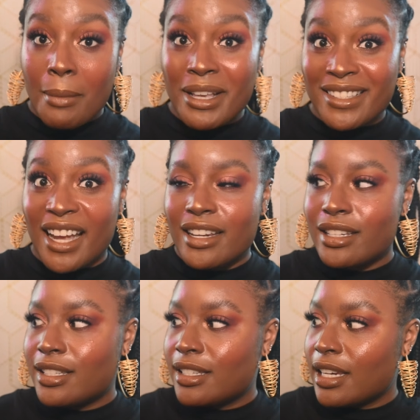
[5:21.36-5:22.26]
I'm
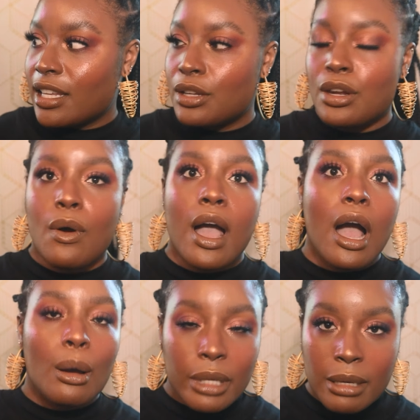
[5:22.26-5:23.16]
excited to see, you know,
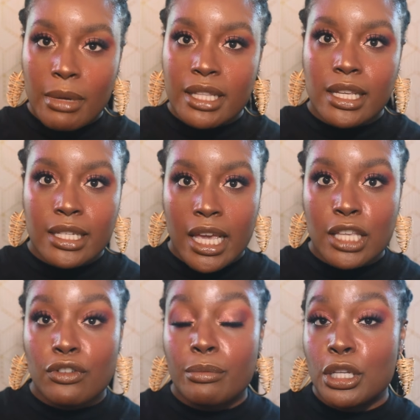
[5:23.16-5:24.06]
how many months it
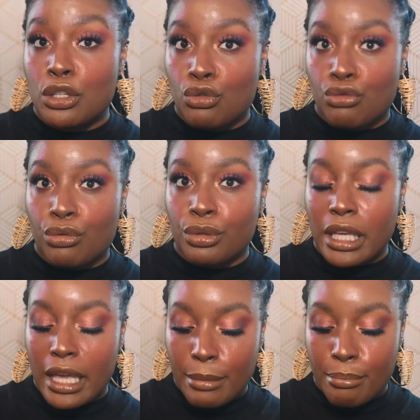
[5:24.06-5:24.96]
takes for me to
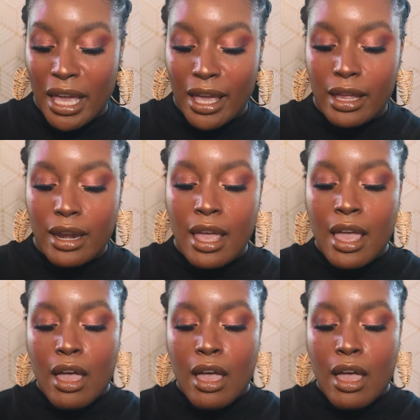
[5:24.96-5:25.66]
truly hit pan.